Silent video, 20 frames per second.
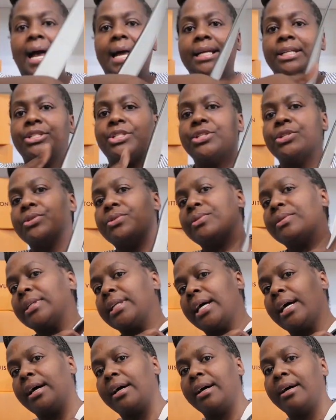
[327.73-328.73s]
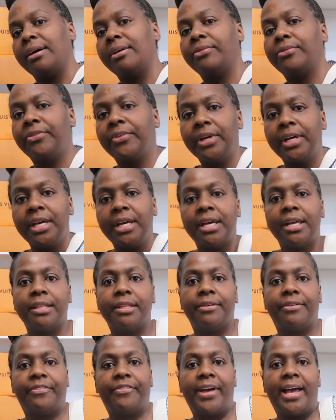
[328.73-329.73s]
I do love
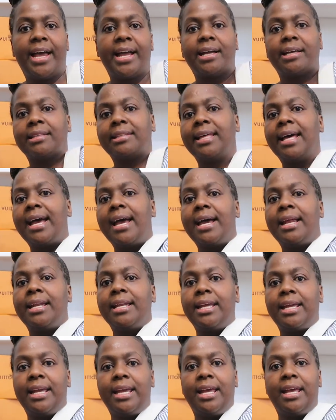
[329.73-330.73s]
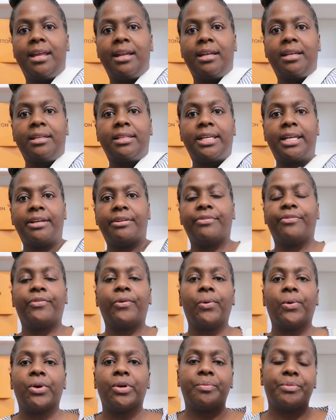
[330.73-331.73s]
the fact that it
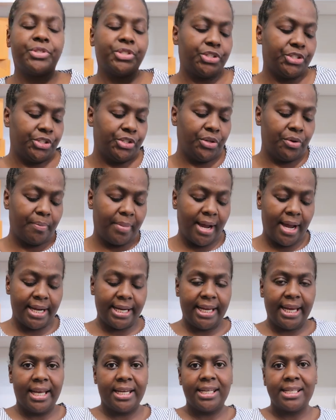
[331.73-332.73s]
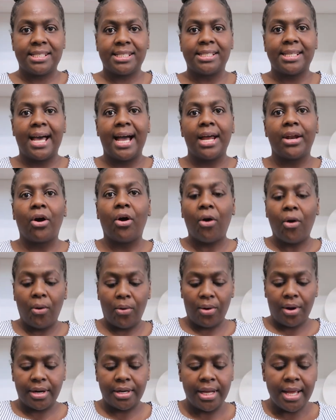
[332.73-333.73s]
conforms to your body and it's not
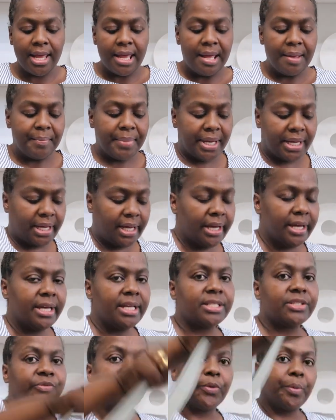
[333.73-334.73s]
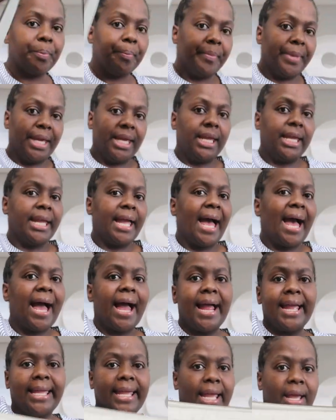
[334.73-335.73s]
hard, because for me,
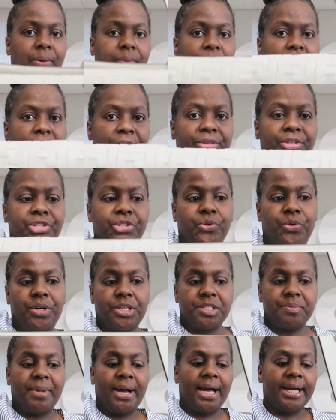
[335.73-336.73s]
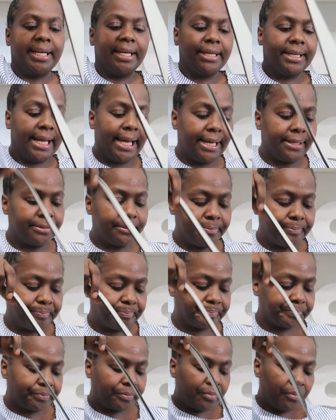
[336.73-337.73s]
I can't wear this crossbody. Now,
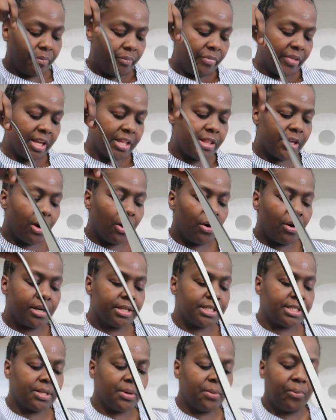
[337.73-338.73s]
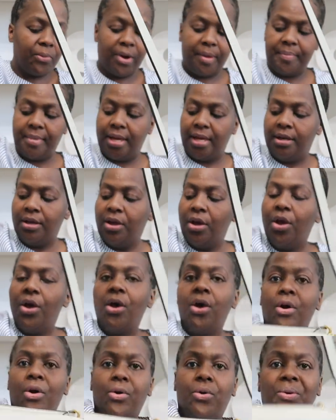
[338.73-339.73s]
there are some women
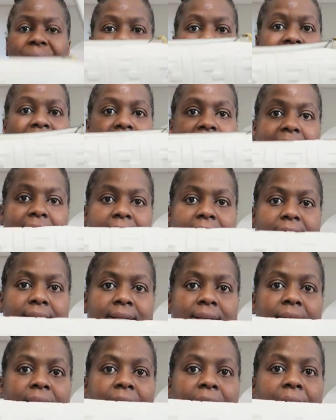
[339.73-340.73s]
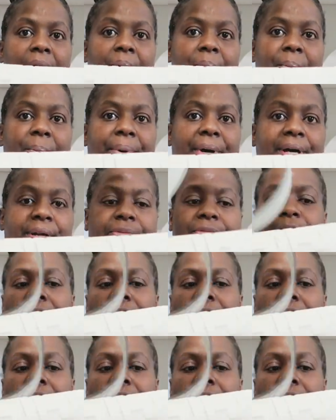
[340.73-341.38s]
who can, but